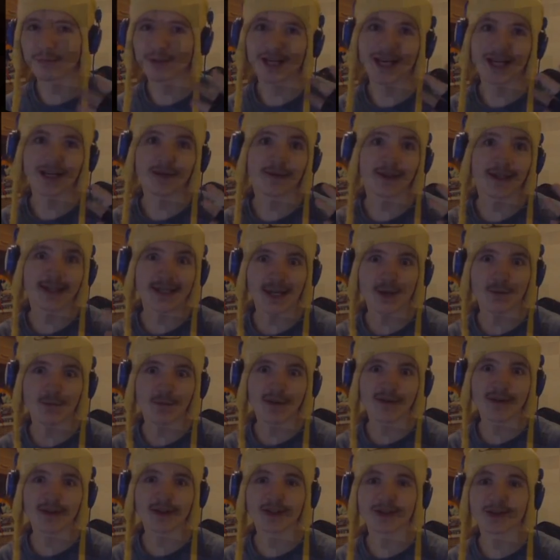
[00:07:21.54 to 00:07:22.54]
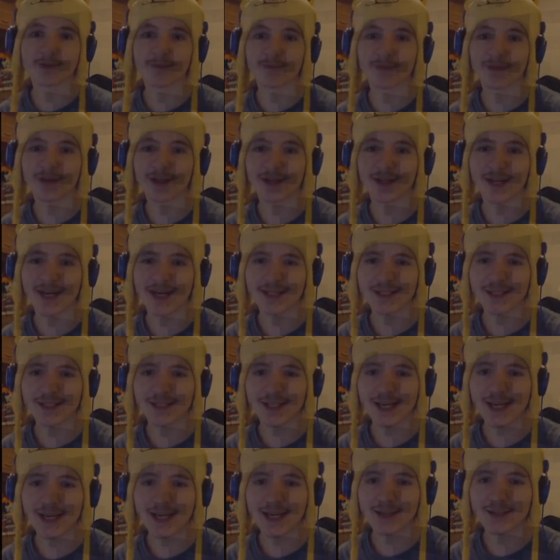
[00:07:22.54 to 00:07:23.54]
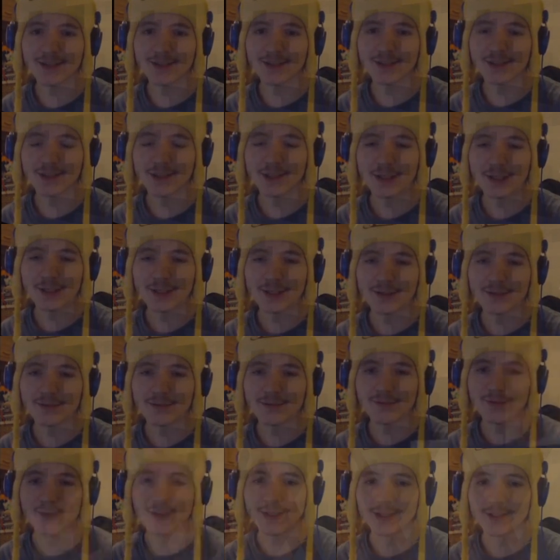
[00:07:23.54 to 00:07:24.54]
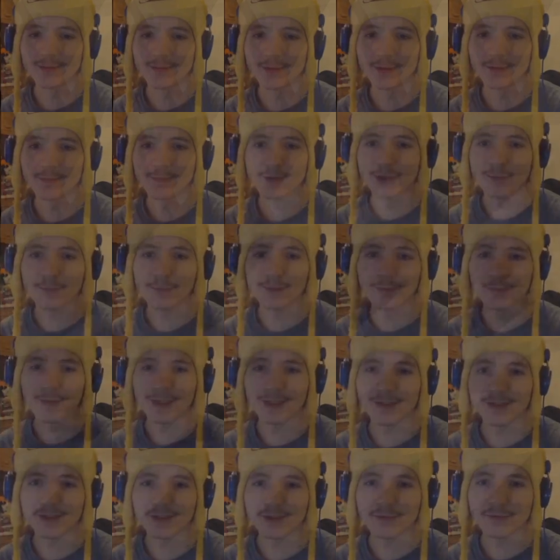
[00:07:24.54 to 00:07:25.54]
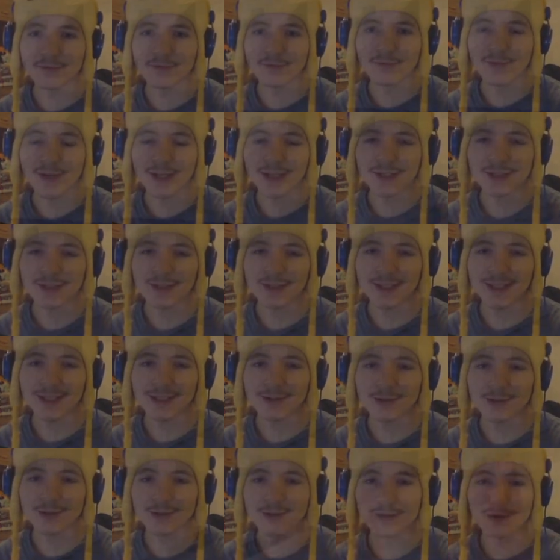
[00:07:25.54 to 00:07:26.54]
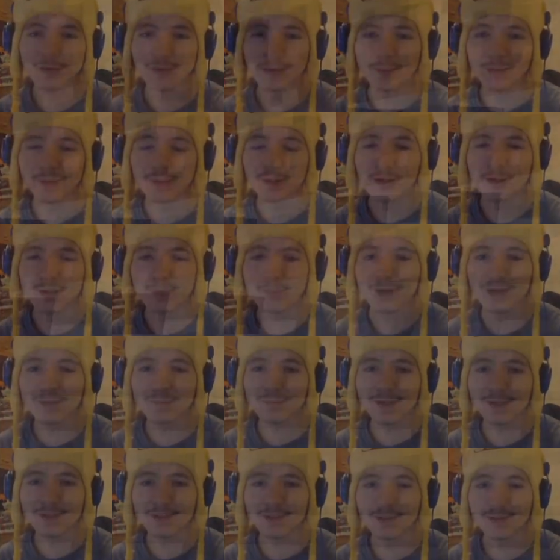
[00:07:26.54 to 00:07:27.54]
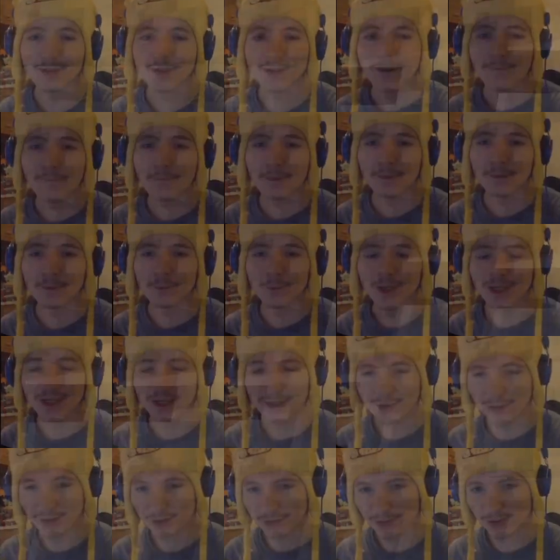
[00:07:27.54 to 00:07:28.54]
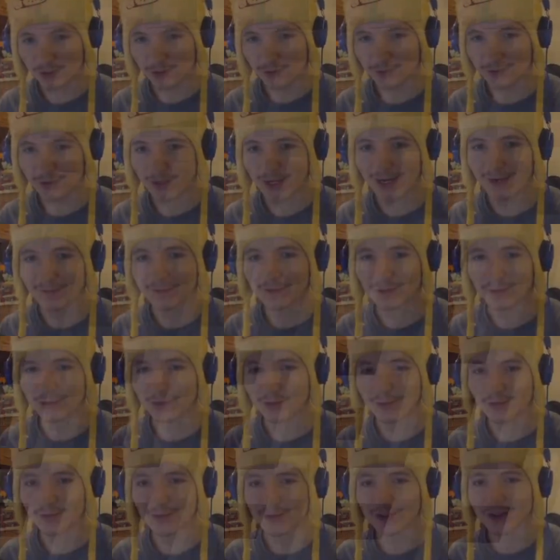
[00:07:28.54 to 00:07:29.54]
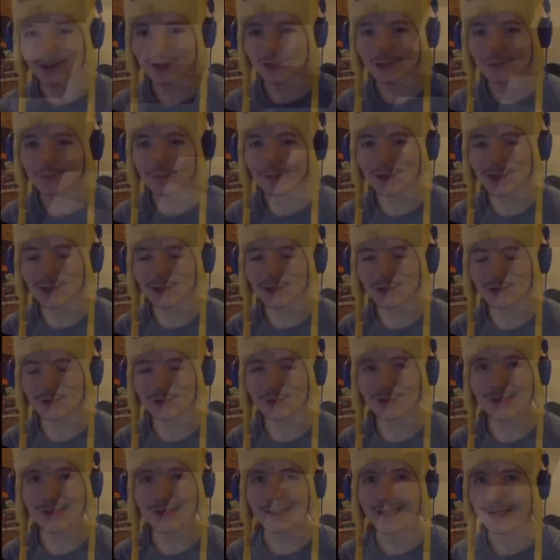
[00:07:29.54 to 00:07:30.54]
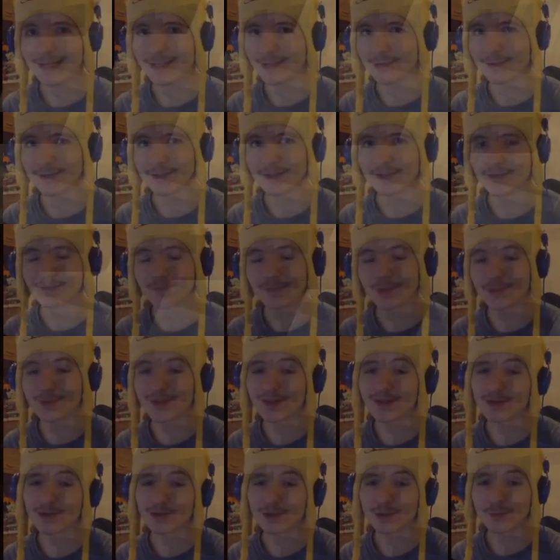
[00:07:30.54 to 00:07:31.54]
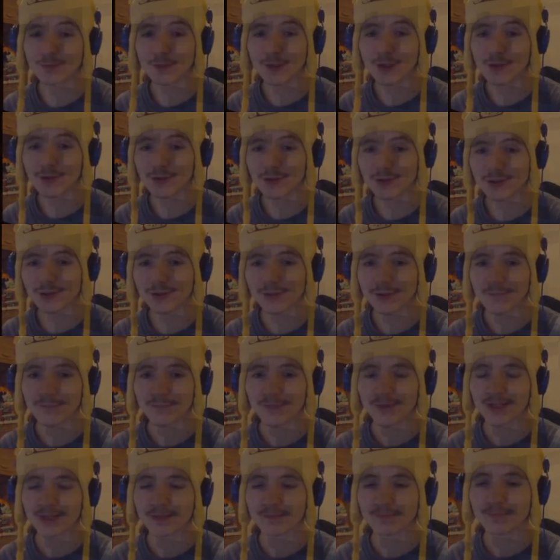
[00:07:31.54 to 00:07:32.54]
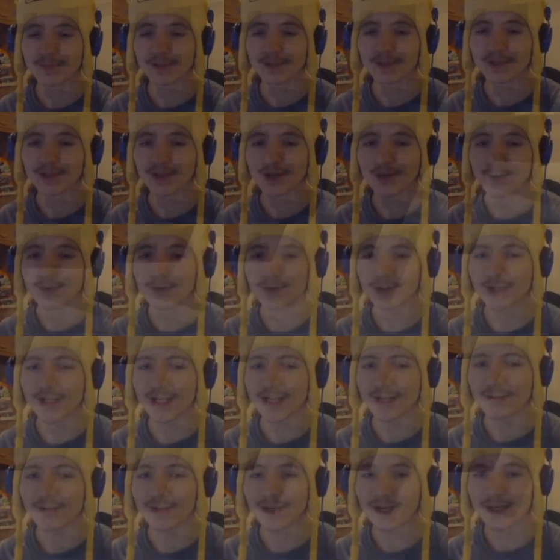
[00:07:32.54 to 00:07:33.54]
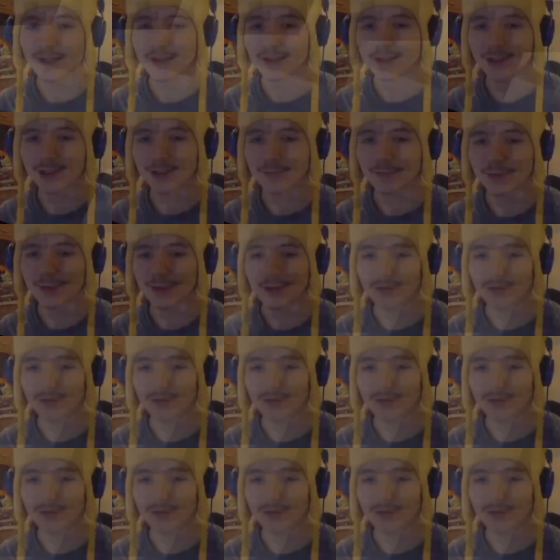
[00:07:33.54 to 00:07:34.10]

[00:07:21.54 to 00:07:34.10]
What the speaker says: bring anything down with it. I did add these couple of pieces of fencing, just so people know a bit better. The way you'd have to do this is to align yourself between the two blocks, but once you get that, it's pretty